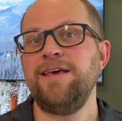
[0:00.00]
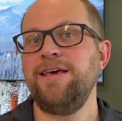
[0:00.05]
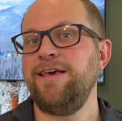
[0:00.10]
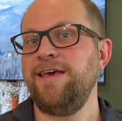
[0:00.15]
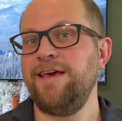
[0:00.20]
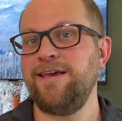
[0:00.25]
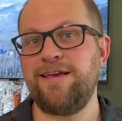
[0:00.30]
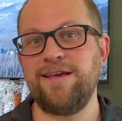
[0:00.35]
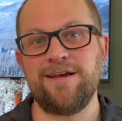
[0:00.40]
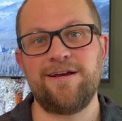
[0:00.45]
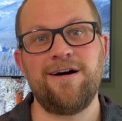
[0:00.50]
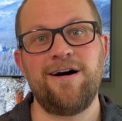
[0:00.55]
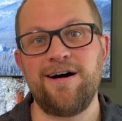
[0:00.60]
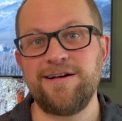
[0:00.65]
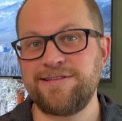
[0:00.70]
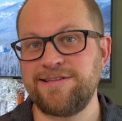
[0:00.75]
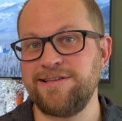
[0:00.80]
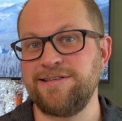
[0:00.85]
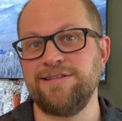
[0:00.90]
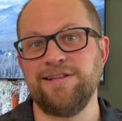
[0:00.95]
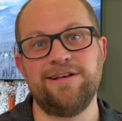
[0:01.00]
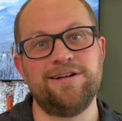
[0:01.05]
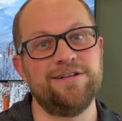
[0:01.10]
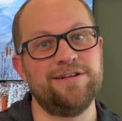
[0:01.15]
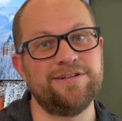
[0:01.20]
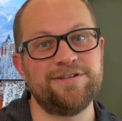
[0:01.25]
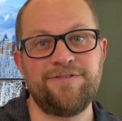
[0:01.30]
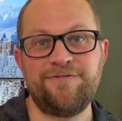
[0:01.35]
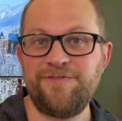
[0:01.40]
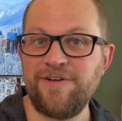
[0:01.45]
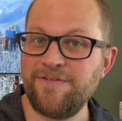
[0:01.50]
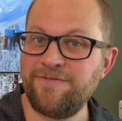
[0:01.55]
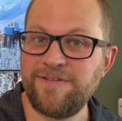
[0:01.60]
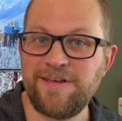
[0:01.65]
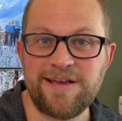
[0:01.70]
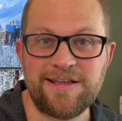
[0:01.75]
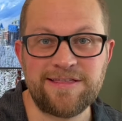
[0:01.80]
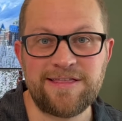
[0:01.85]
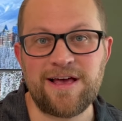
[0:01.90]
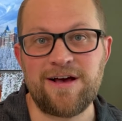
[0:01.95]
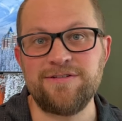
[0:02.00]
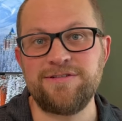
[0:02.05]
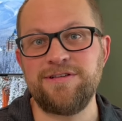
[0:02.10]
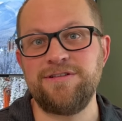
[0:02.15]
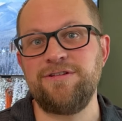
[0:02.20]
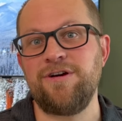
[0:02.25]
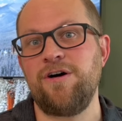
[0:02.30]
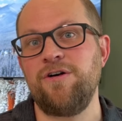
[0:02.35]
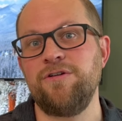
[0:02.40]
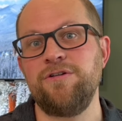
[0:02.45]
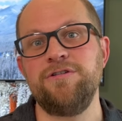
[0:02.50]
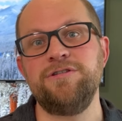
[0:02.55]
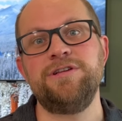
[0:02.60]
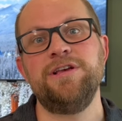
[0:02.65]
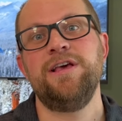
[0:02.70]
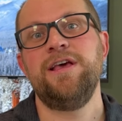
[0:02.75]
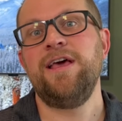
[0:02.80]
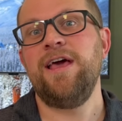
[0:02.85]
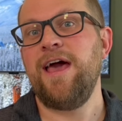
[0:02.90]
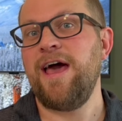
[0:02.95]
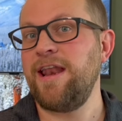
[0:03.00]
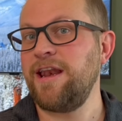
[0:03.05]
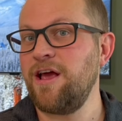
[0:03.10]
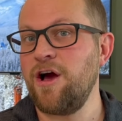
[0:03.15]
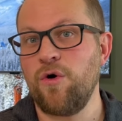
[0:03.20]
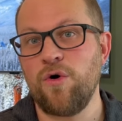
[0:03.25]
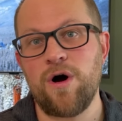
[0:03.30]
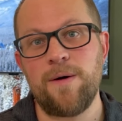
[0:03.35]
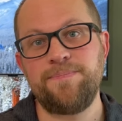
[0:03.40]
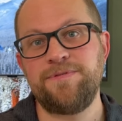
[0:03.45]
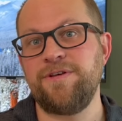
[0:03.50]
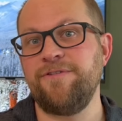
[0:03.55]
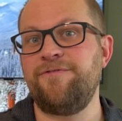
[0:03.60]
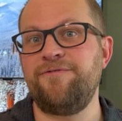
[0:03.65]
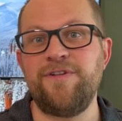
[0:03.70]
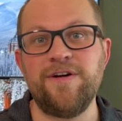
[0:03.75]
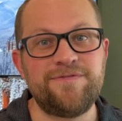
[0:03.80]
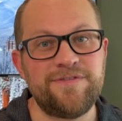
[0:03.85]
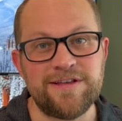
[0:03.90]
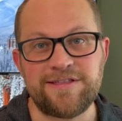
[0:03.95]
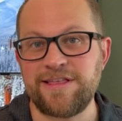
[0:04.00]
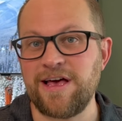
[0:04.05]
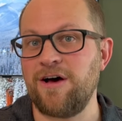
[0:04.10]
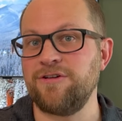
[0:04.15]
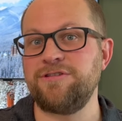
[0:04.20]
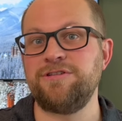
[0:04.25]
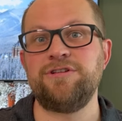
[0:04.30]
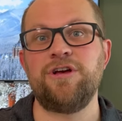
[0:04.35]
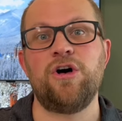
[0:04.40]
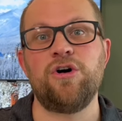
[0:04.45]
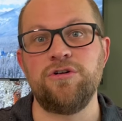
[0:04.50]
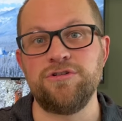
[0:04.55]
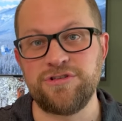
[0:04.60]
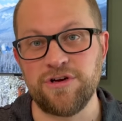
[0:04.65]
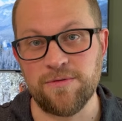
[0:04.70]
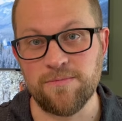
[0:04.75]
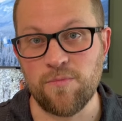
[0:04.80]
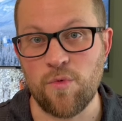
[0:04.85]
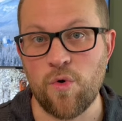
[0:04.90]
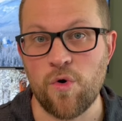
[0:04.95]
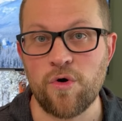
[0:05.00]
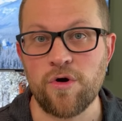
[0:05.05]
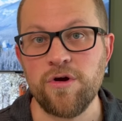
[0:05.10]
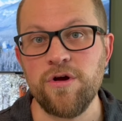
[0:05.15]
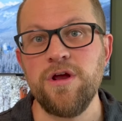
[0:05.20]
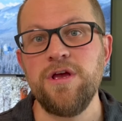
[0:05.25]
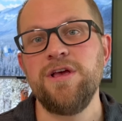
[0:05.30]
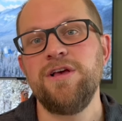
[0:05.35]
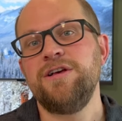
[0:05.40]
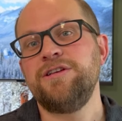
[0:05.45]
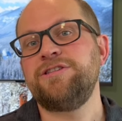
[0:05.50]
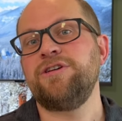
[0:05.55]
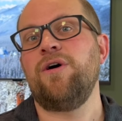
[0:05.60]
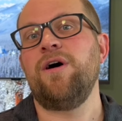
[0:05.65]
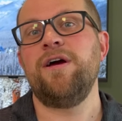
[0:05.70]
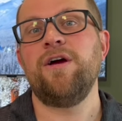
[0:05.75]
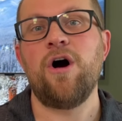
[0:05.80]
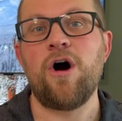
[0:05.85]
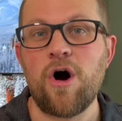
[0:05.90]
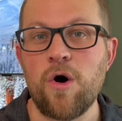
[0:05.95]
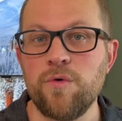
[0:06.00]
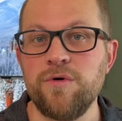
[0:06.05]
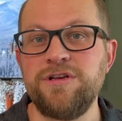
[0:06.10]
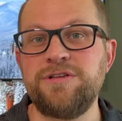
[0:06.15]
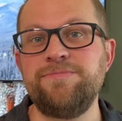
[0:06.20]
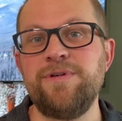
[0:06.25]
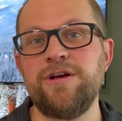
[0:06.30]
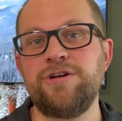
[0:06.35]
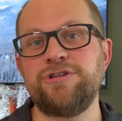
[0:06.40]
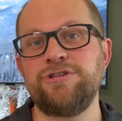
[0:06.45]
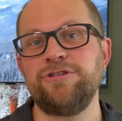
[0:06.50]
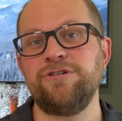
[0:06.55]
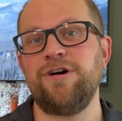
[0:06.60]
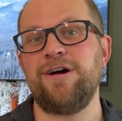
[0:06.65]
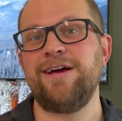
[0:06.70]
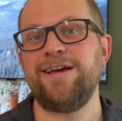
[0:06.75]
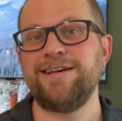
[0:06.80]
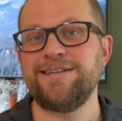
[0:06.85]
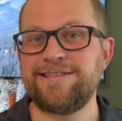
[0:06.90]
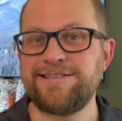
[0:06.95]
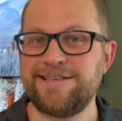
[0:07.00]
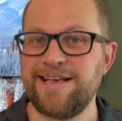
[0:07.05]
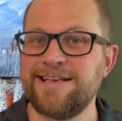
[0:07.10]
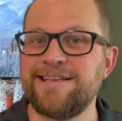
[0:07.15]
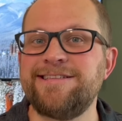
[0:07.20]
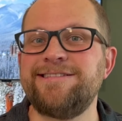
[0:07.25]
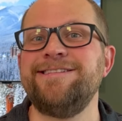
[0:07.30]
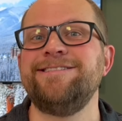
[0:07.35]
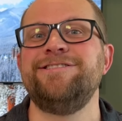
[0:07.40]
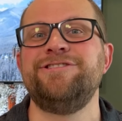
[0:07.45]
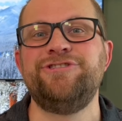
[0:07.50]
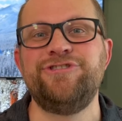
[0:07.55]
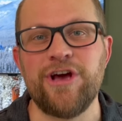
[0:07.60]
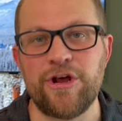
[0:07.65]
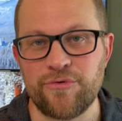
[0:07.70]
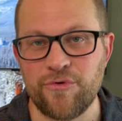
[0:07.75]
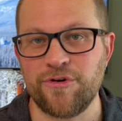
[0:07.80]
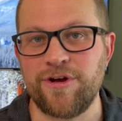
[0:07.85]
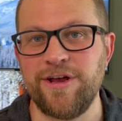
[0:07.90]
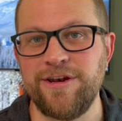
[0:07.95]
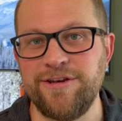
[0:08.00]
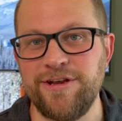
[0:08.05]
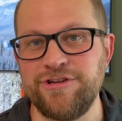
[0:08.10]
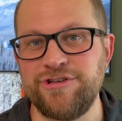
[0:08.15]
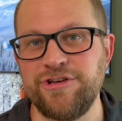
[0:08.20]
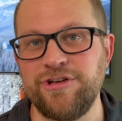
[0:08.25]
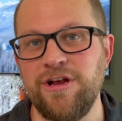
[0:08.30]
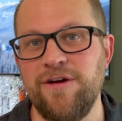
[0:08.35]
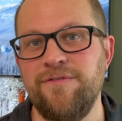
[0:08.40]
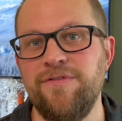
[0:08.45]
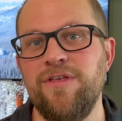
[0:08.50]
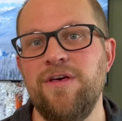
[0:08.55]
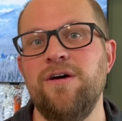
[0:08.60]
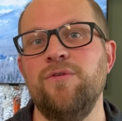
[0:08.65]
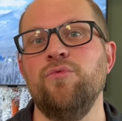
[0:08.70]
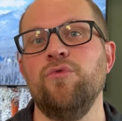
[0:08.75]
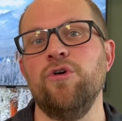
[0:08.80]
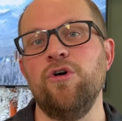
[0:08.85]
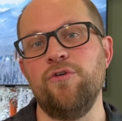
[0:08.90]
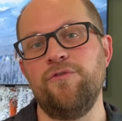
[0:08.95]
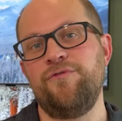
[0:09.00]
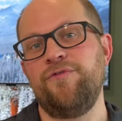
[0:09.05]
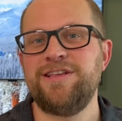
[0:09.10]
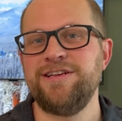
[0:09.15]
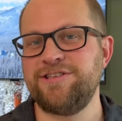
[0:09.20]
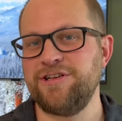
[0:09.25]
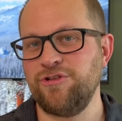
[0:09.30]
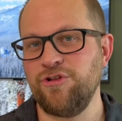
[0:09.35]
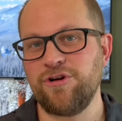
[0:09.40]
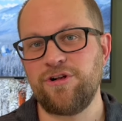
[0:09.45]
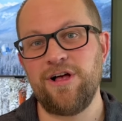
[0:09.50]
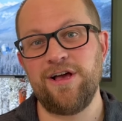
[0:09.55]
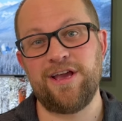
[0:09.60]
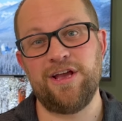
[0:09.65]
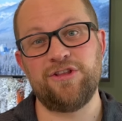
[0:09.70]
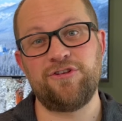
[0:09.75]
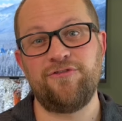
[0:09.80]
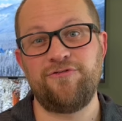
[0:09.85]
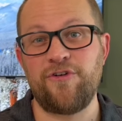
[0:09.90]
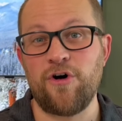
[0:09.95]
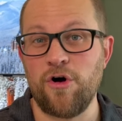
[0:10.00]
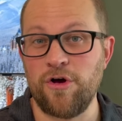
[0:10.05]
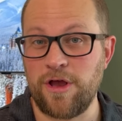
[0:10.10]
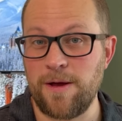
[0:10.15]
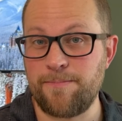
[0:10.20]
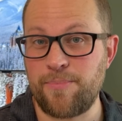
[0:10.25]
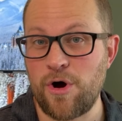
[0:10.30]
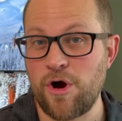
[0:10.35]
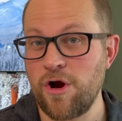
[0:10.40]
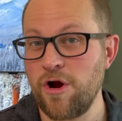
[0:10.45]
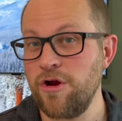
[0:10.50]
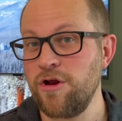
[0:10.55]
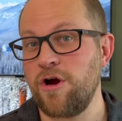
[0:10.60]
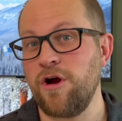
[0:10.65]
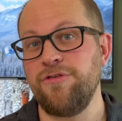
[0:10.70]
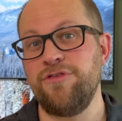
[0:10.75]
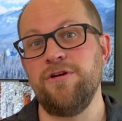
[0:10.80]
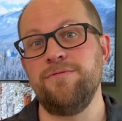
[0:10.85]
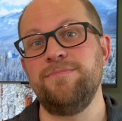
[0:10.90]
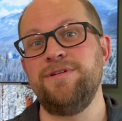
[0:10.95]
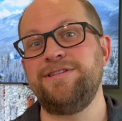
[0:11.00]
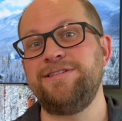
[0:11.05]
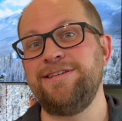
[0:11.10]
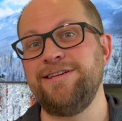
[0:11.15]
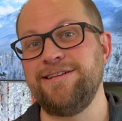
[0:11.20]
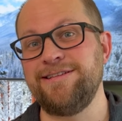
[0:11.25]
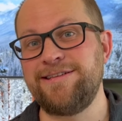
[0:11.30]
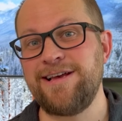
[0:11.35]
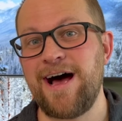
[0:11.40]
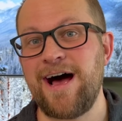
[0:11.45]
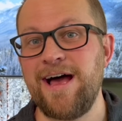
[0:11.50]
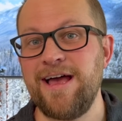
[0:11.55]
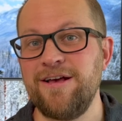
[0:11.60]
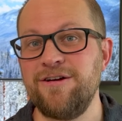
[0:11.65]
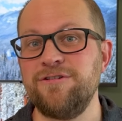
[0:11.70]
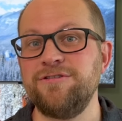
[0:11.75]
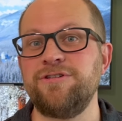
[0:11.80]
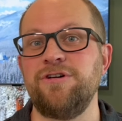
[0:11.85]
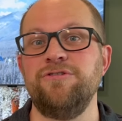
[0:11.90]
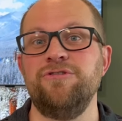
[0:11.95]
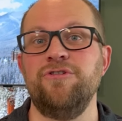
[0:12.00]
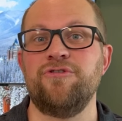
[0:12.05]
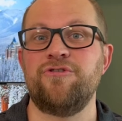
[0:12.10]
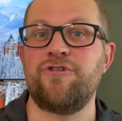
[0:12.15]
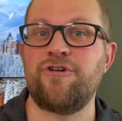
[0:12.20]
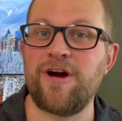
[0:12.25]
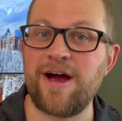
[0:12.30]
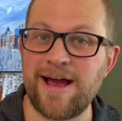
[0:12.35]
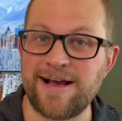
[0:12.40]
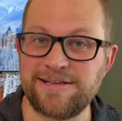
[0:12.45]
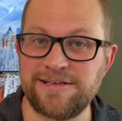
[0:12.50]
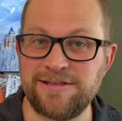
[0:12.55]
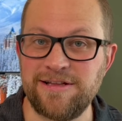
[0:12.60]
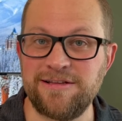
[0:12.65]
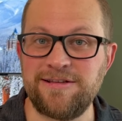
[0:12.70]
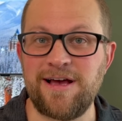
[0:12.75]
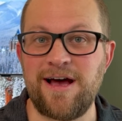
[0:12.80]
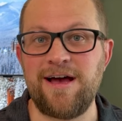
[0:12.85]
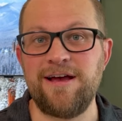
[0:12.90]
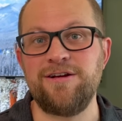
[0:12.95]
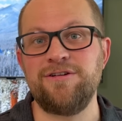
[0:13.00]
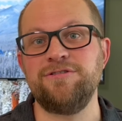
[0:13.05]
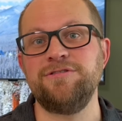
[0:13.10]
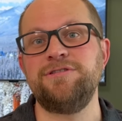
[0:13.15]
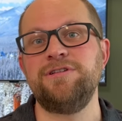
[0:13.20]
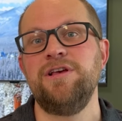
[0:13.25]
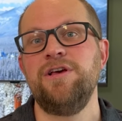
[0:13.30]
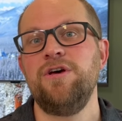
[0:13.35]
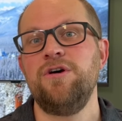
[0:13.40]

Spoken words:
It can cost as little as $15,000 and go up to $50,000 or more. So I always make sure I assess the general condition of the roof. Does it look like it's falling apart? Are there missing tiles? Are there cracks in the tiles?